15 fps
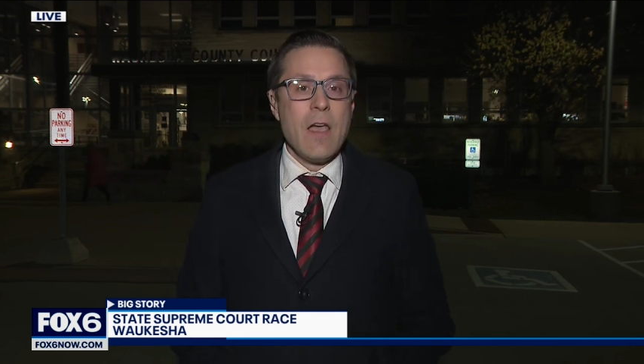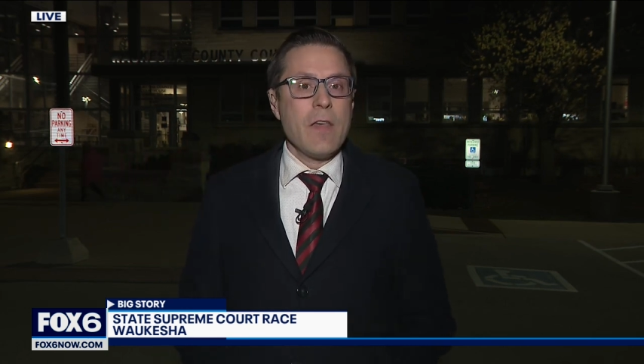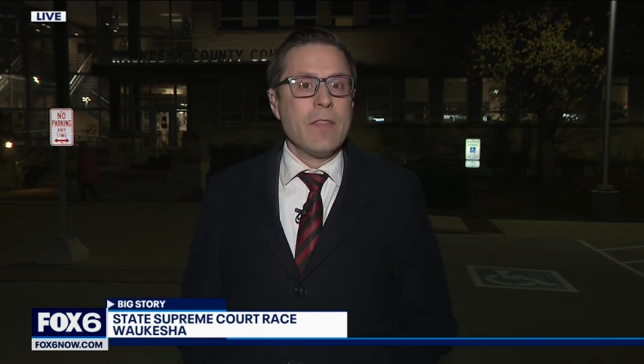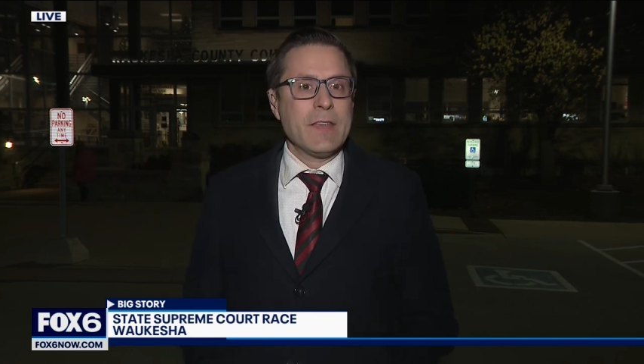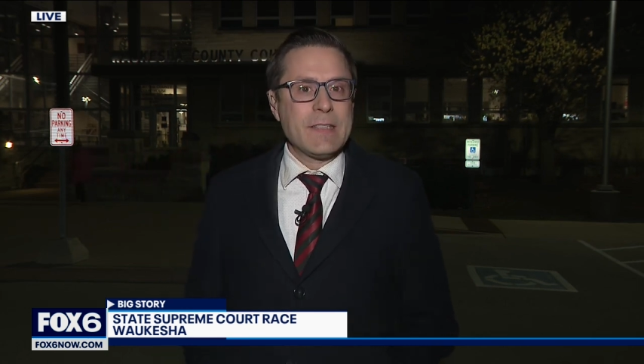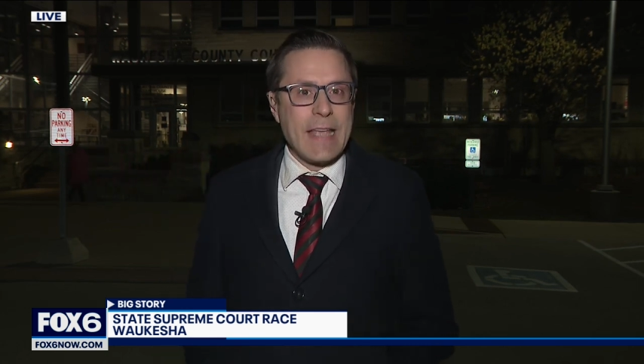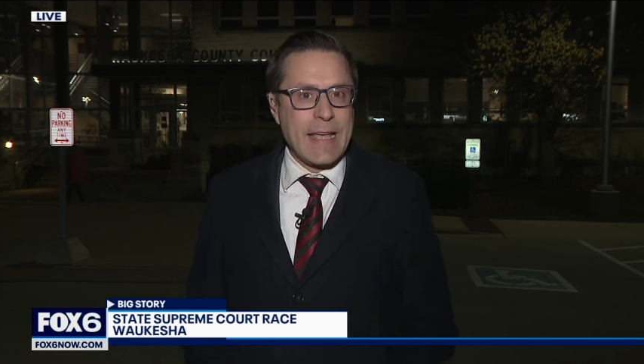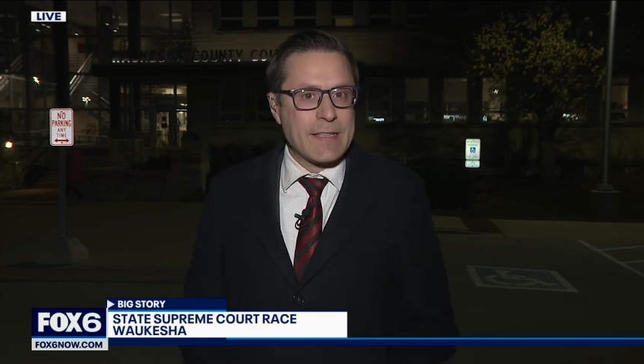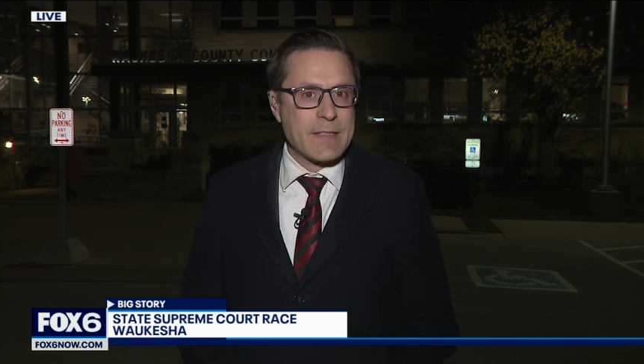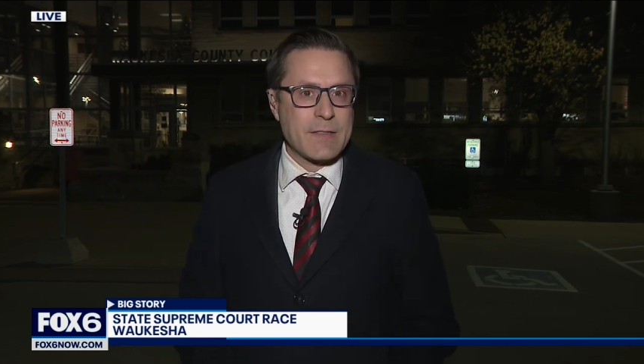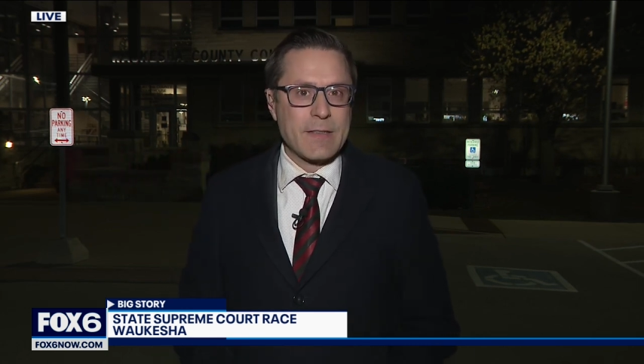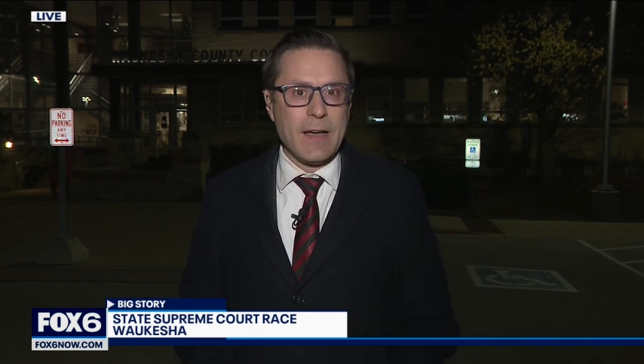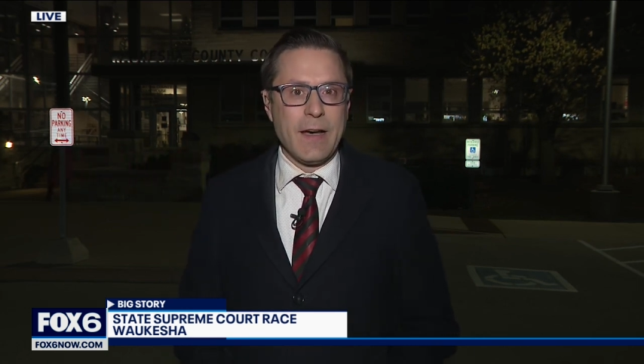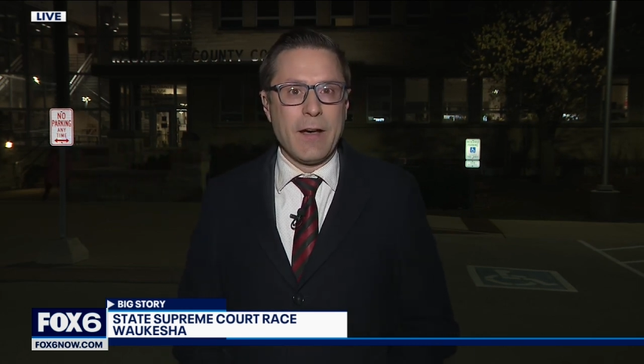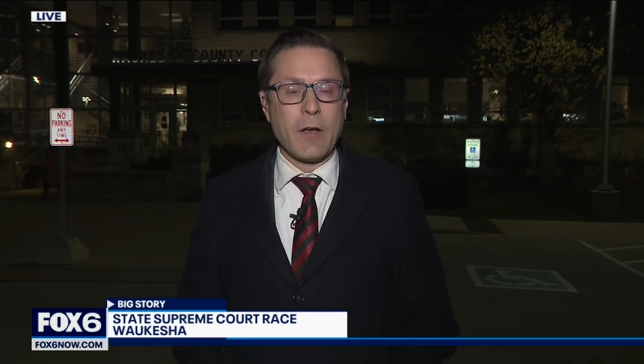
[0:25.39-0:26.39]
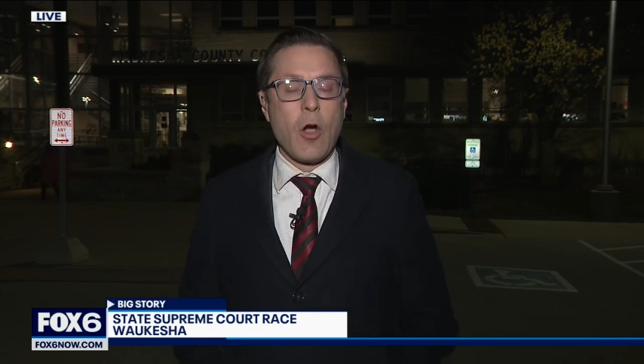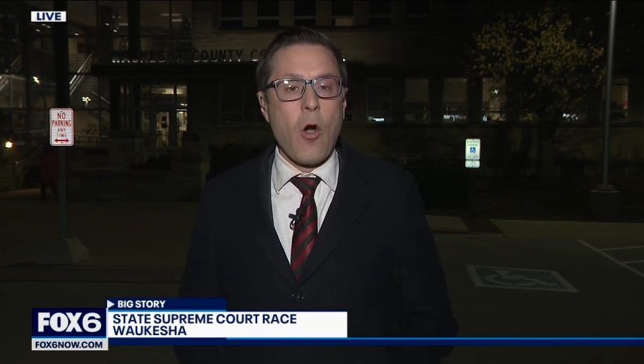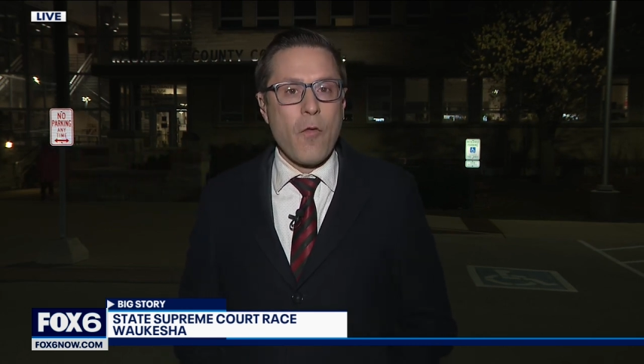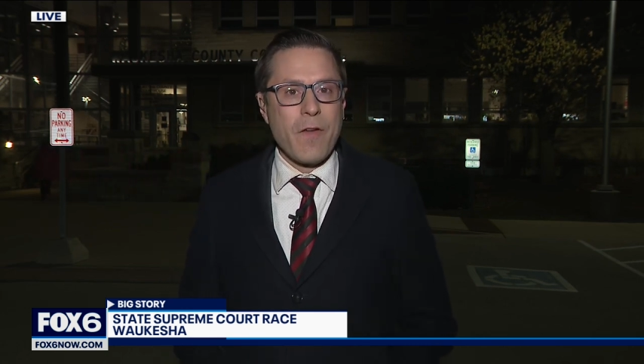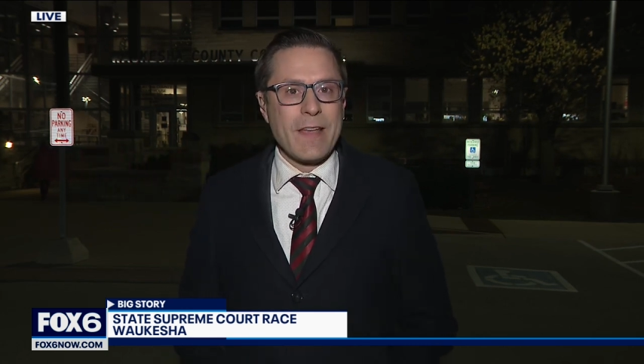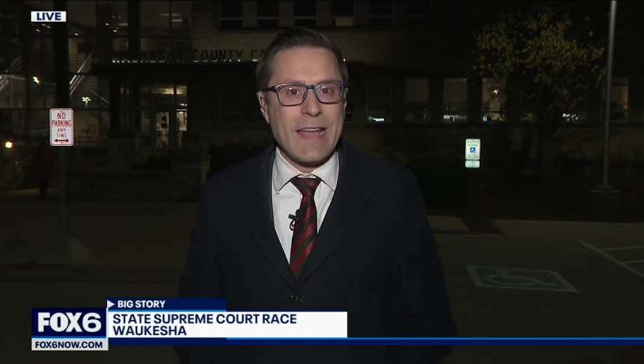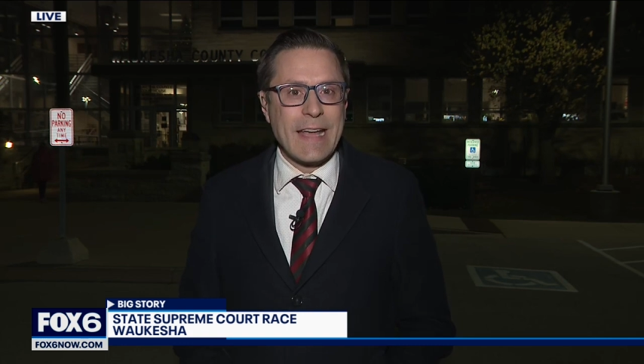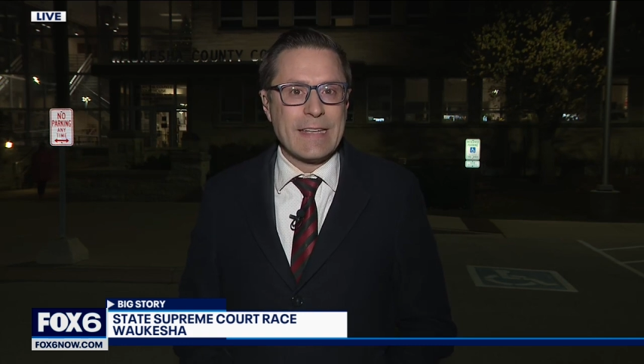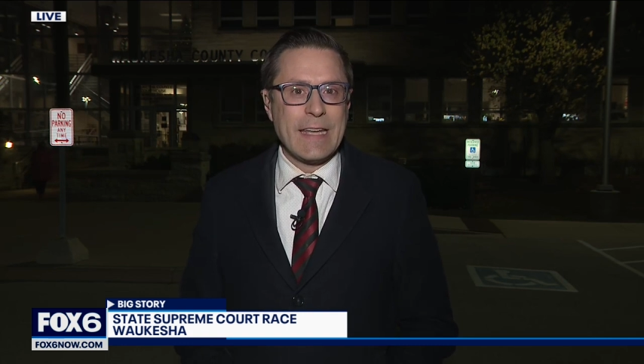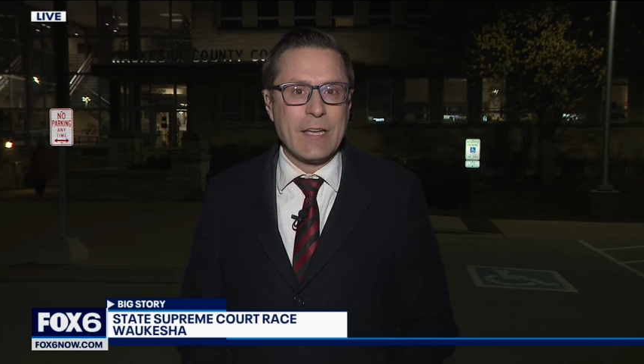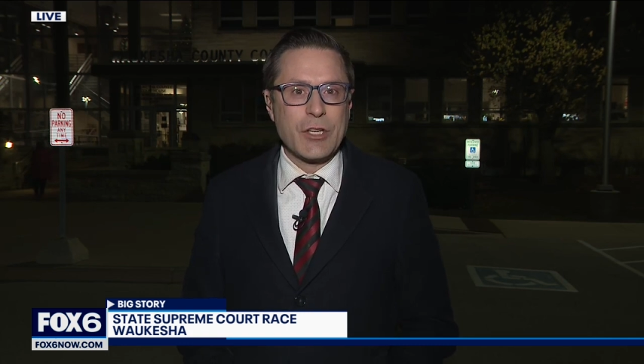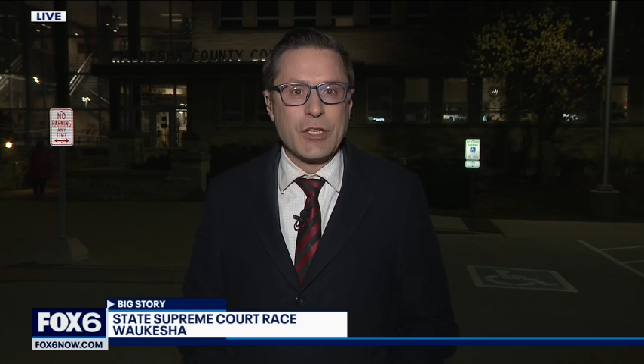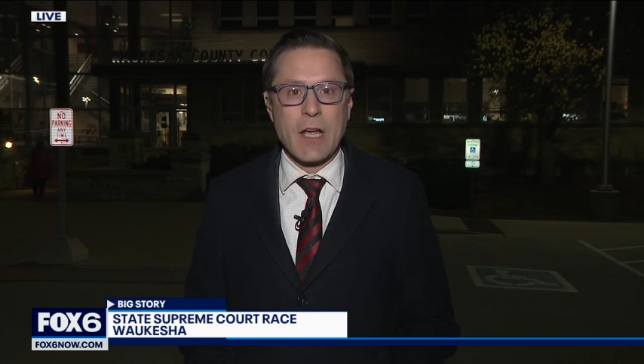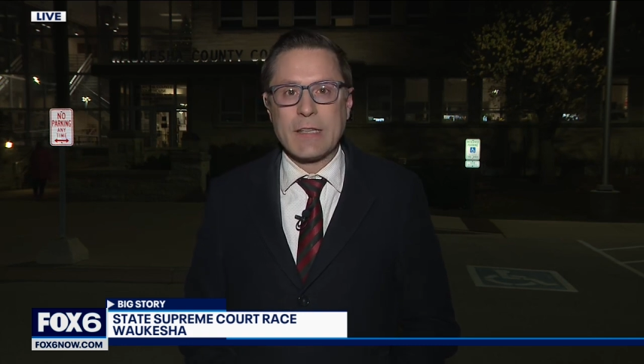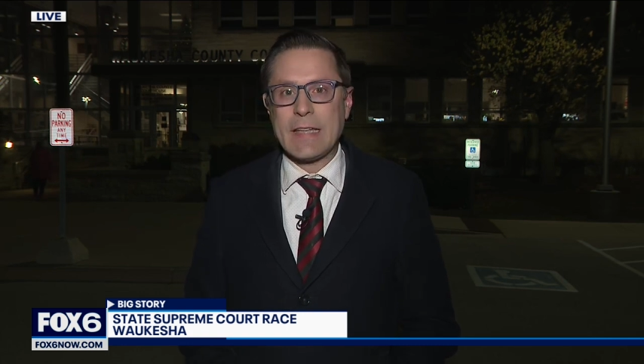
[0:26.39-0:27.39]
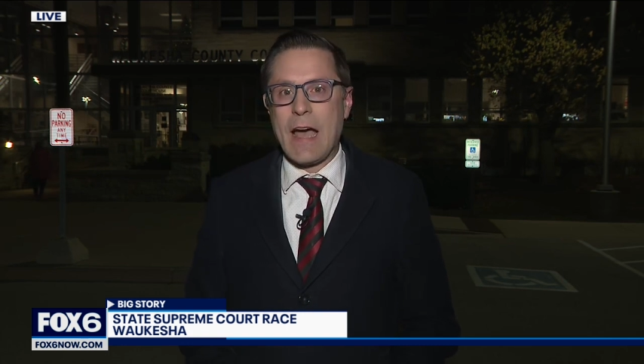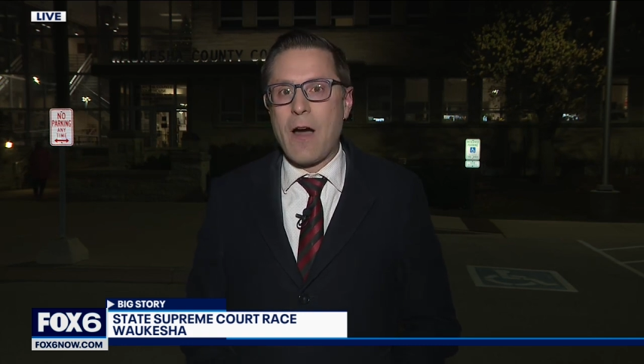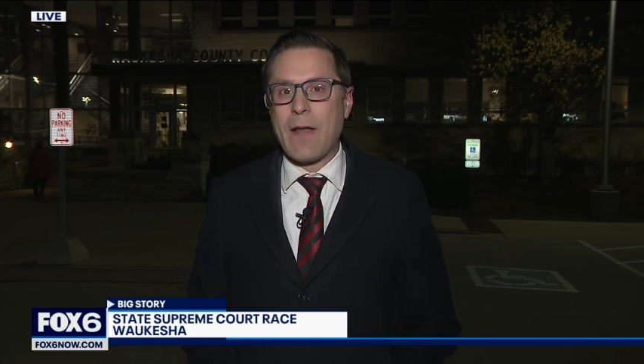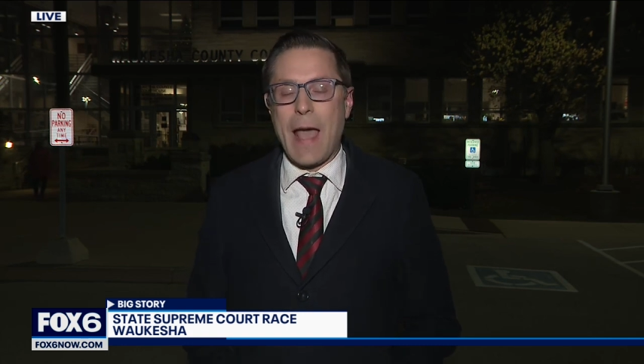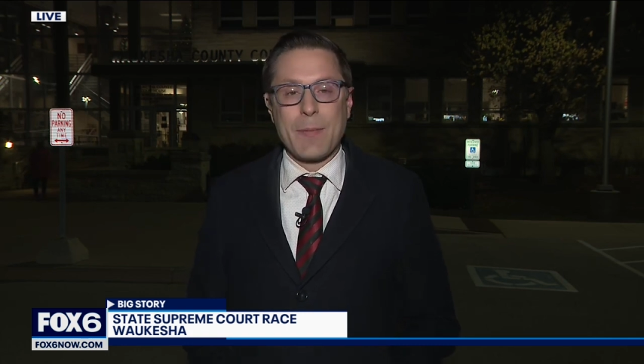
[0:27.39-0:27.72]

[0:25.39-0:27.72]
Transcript: the state's uh, COVID 19 shutdown,